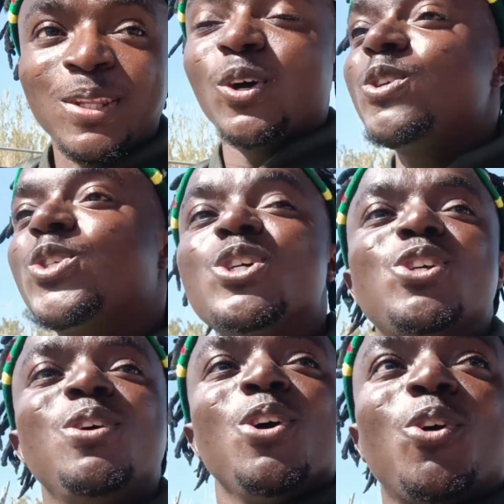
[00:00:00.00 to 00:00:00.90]
Don't
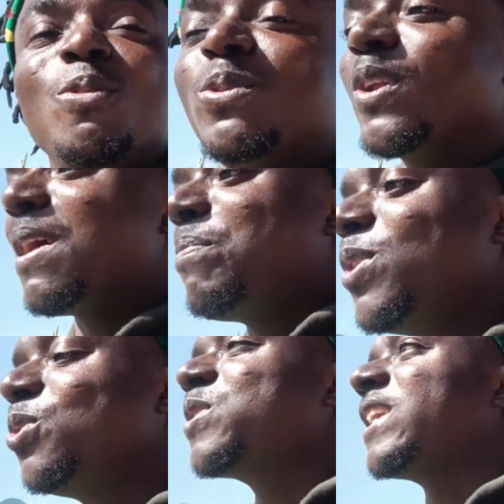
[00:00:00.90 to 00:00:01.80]
just come to that
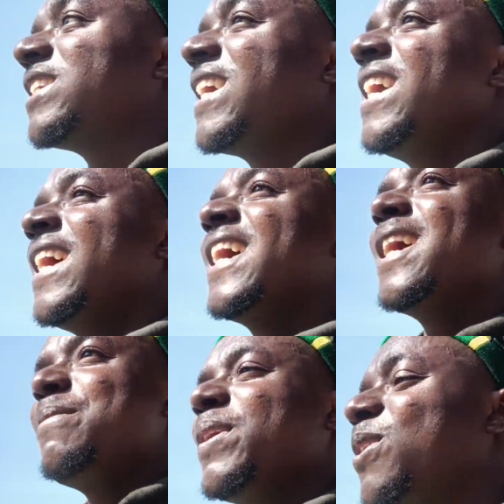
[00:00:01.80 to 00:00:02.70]
point, you start to say,
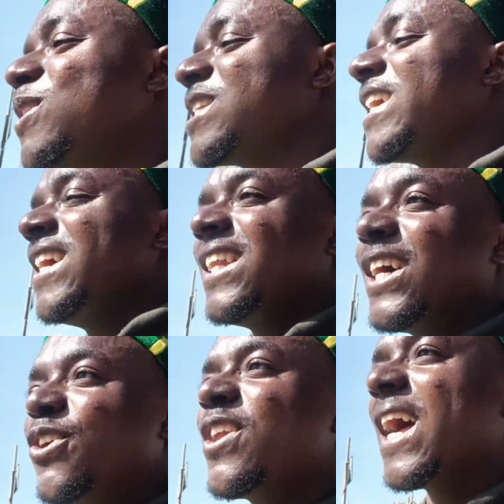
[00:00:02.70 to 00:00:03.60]
because they
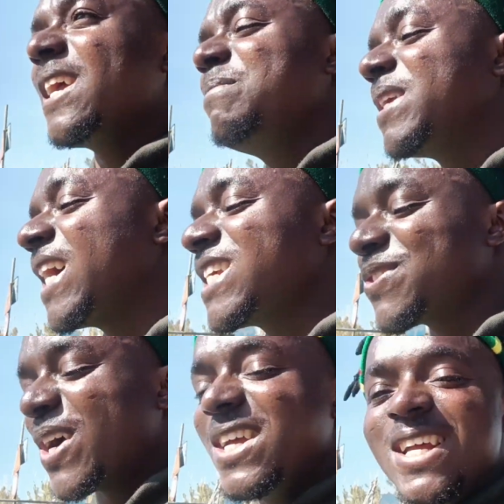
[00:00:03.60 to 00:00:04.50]
don't like me, that
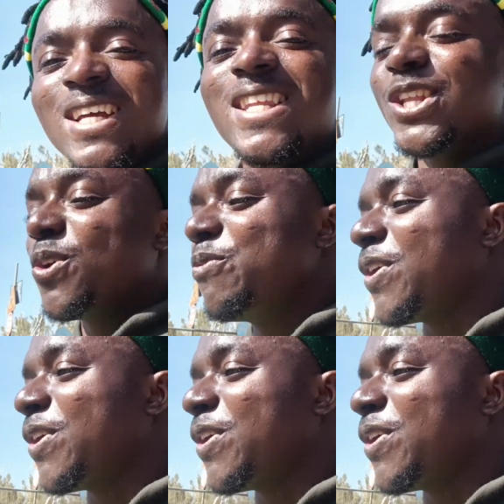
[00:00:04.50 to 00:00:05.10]
is why they don't